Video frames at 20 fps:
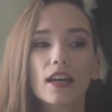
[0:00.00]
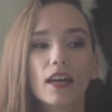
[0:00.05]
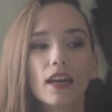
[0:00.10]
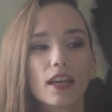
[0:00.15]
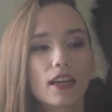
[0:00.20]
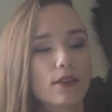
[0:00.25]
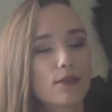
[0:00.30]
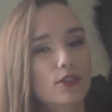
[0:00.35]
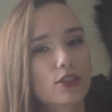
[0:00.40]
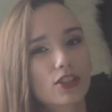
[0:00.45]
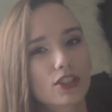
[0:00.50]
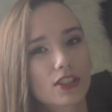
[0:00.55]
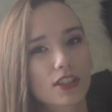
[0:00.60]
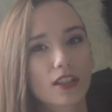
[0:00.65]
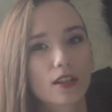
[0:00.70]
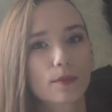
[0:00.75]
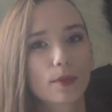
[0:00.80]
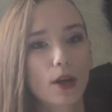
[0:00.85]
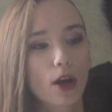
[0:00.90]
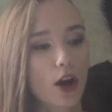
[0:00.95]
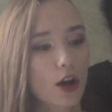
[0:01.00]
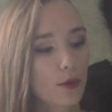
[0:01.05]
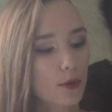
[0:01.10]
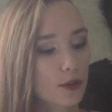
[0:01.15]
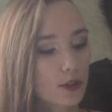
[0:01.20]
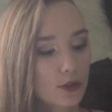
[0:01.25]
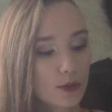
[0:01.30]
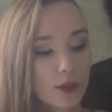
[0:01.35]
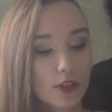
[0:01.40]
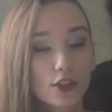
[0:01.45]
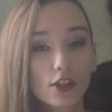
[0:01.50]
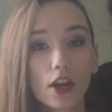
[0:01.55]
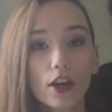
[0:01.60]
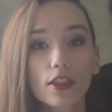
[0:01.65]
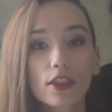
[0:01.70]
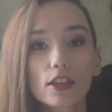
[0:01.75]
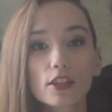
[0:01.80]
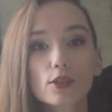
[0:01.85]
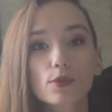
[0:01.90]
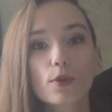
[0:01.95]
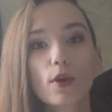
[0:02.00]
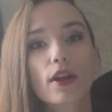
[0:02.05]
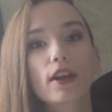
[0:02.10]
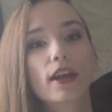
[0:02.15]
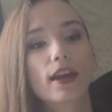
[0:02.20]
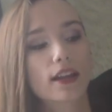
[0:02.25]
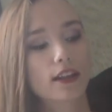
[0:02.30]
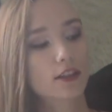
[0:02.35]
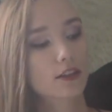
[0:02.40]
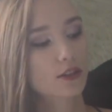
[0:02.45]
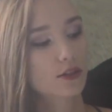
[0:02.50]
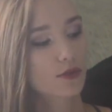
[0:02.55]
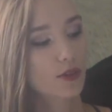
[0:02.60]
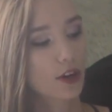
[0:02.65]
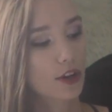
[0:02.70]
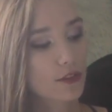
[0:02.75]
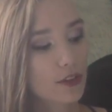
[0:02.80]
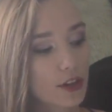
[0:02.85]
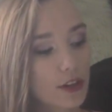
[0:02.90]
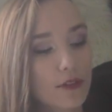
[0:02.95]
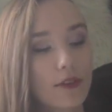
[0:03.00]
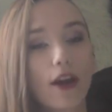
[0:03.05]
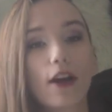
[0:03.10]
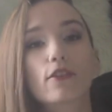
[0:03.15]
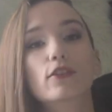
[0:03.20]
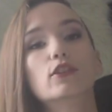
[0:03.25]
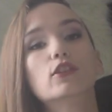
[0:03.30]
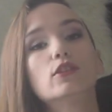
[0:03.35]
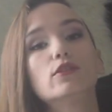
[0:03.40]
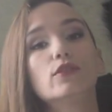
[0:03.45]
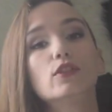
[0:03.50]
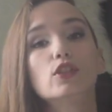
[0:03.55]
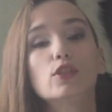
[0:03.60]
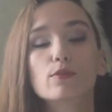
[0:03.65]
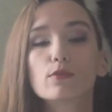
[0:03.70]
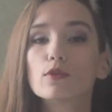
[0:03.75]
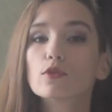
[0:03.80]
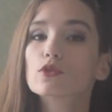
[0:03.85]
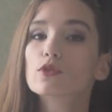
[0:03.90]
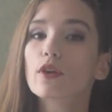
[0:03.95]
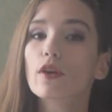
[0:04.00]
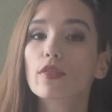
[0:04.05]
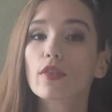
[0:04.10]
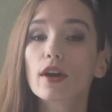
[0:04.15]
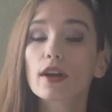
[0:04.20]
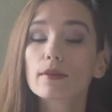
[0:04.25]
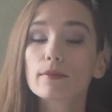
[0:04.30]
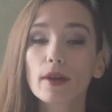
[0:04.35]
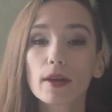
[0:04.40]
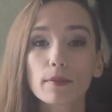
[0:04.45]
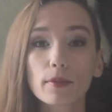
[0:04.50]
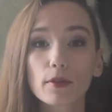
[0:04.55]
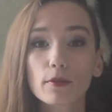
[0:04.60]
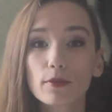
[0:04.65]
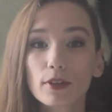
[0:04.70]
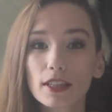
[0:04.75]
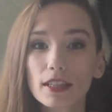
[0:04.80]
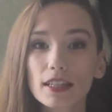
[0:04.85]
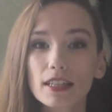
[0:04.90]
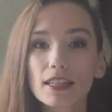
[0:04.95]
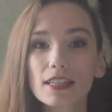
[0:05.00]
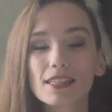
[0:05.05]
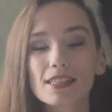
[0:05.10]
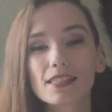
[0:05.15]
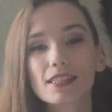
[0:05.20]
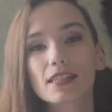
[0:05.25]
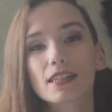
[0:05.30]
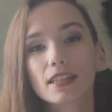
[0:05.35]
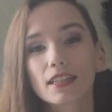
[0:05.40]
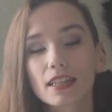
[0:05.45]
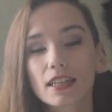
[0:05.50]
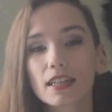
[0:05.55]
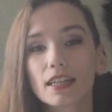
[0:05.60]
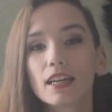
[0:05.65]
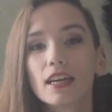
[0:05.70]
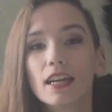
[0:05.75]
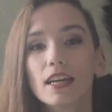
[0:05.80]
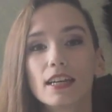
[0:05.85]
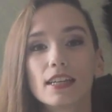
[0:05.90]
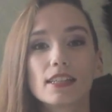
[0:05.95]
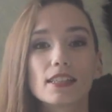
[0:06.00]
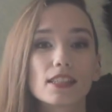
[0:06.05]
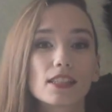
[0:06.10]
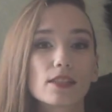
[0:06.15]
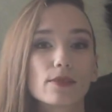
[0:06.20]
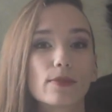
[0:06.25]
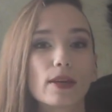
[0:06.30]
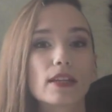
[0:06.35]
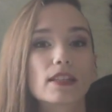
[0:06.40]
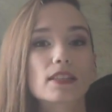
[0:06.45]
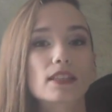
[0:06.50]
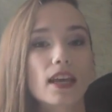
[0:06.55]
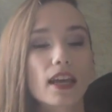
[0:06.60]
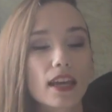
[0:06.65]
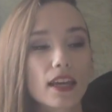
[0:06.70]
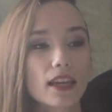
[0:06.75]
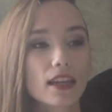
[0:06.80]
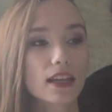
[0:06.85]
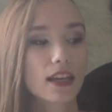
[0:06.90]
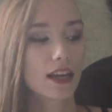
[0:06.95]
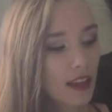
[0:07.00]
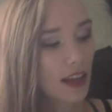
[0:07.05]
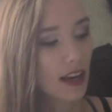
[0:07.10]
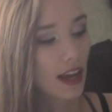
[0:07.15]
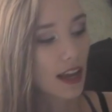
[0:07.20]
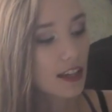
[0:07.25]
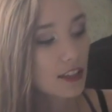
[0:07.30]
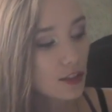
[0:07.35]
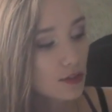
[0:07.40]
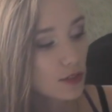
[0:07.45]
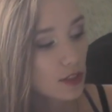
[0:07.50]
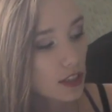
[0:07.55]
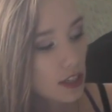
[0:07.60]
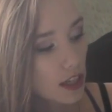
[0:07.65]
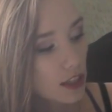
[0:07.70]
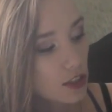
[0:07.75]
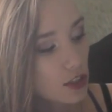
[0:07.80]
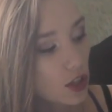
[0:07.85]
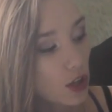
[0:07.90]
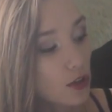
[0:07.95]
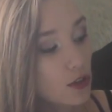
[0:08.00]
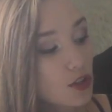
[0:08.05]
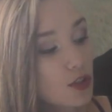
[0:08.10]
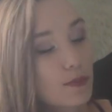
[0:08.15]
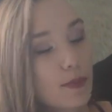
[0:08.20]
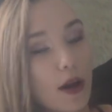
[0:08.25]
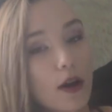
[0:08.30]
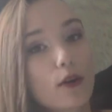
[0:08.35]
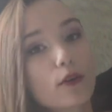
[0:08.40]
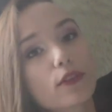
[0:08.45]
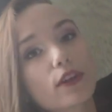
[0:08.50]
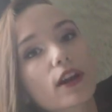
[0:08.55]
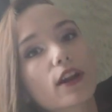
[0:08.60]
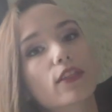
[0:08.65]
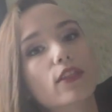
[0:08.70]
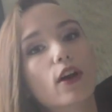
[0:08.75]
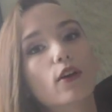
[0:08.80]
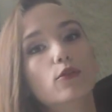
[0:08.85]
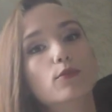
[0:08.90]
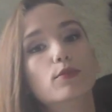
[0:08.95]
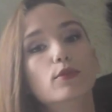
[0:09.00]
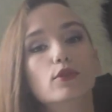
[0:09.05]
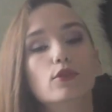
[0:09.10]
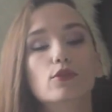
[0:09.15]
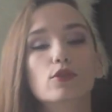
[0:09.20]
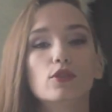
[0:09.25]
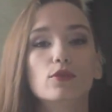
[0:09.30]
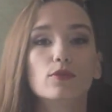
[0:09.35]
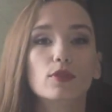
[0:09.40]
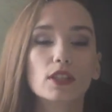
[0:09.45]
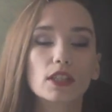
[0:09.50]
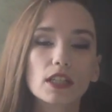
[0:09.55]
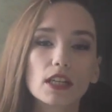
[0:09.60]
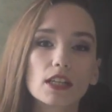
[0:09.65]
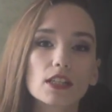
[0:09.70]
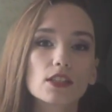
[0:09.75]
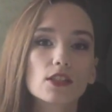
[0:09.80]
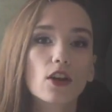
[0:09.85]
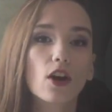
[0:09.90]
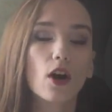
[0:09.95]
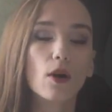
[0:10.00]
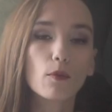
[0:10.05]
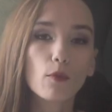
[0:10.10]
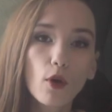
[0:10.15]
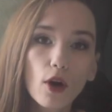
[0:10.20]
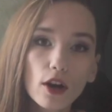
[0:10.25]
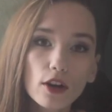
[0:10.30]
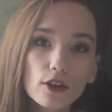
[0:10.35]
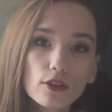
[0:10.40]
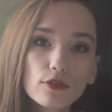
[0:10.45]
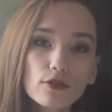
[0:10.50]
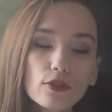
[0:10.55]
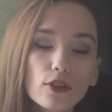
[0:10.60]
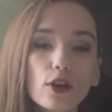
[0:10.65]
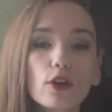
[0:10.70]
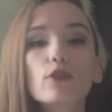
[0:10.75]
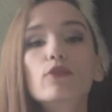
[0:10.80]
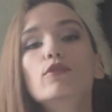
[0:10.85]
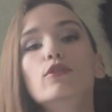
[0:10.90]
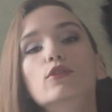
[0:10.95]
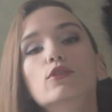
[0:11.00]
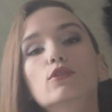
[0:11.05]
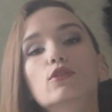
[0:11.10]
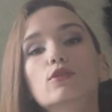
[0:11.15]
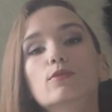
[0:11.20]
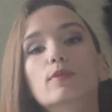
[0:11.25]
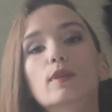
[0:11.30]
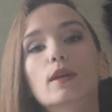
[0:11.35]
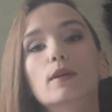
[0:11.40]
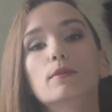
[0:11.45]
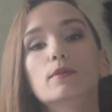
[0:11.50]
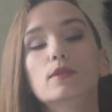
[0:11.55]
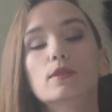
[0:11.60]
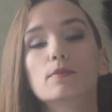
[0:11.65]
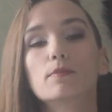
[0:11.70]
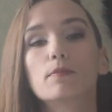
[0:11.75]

It was just a little bit awkward, so I saw this one and it looks very round, it looks very smooth, so I thought it might be really easy clean, easy to maintain, and it has a really nice tall spout that I thought would produce a really nice calm water flow for Newt to be able to